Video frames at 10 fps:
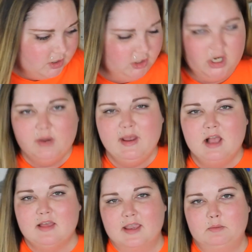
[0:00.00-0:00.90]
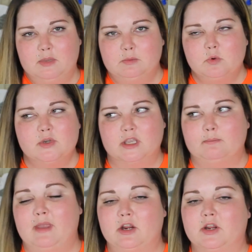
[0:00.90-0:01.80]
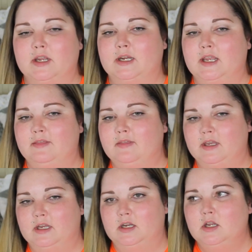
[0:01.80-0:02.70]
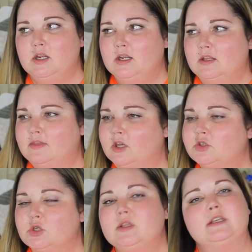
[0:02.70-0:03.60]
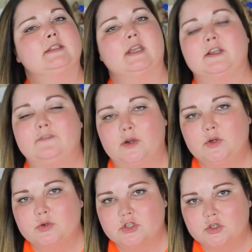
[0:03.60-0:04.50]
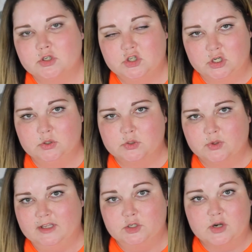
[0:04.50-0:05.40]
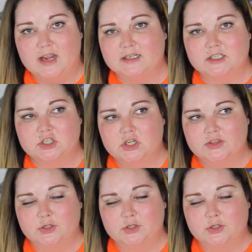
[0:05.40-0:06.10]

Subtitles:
you know how like people will get married and then they'll do these like photo shoots where they trash the